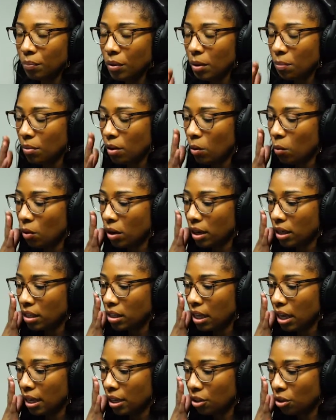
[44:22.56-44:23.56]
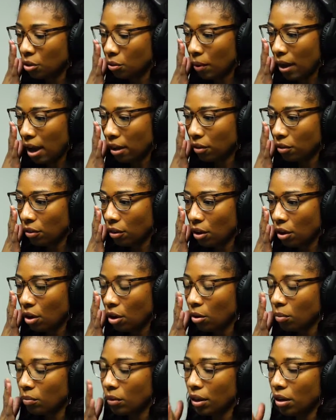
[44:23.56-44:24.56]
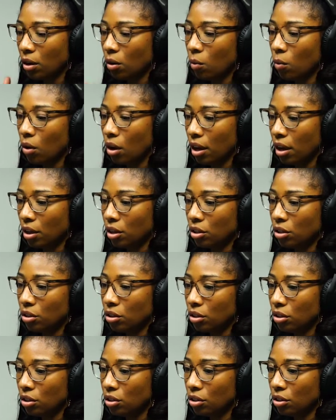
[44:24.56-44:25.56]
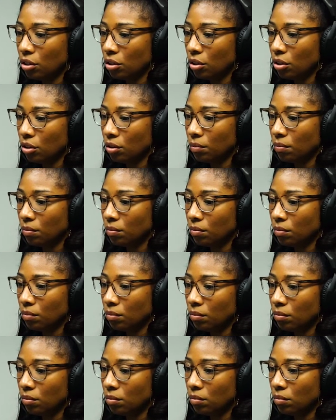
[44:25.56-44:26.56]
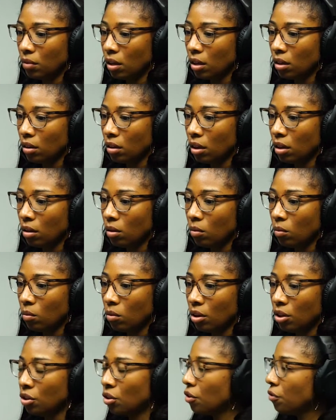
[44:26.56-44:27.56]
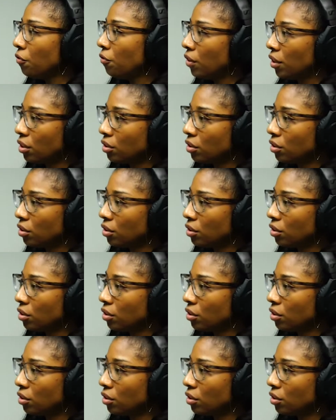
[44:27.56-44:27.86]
People want to take you out of the home. They don't want your your feel